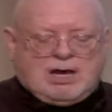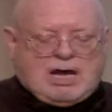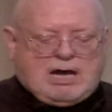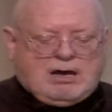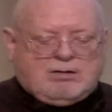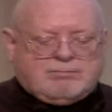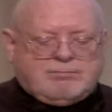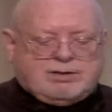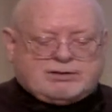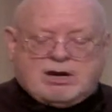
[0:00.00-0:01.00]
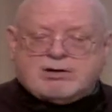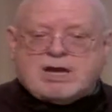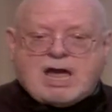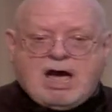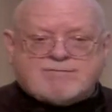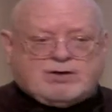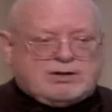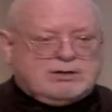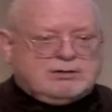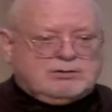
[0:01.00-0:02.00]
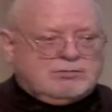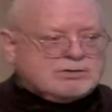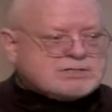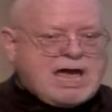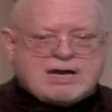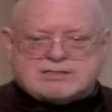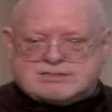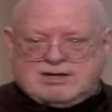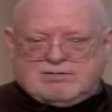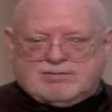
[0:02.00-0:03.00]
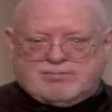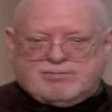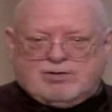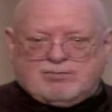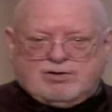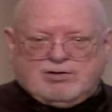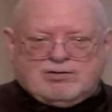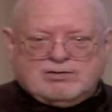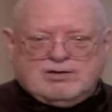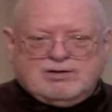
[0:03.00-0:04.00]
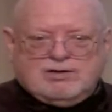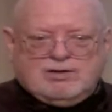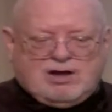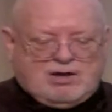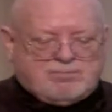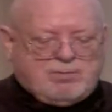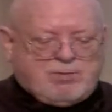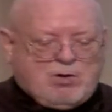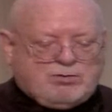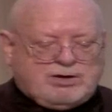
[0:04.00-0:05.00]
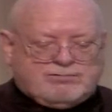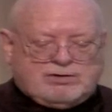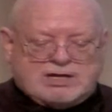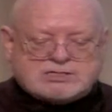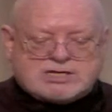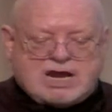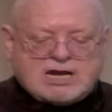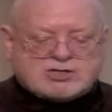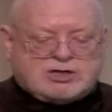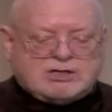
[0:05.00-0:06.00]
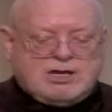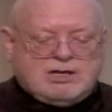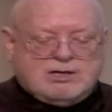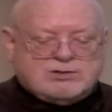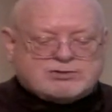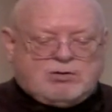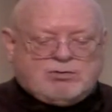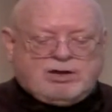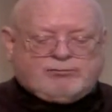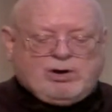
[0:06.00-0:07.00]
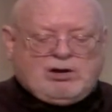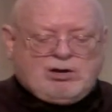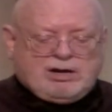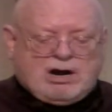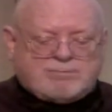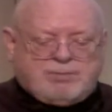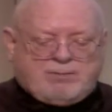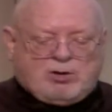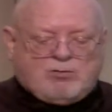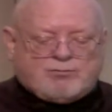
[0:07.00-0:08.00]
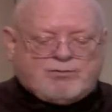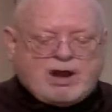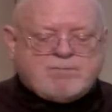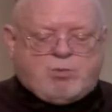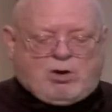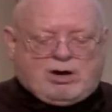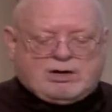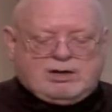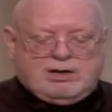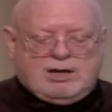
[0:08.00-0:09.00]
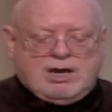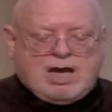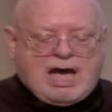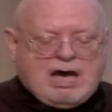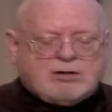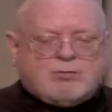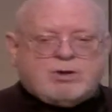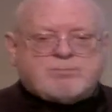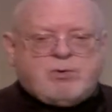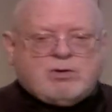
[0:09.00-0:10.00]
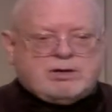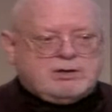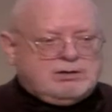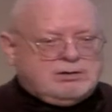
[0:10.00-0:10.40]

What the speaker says: But there you have it. Louis Agassiz, a real proponent of glaciation. So if we look at our biblical framework, how do we put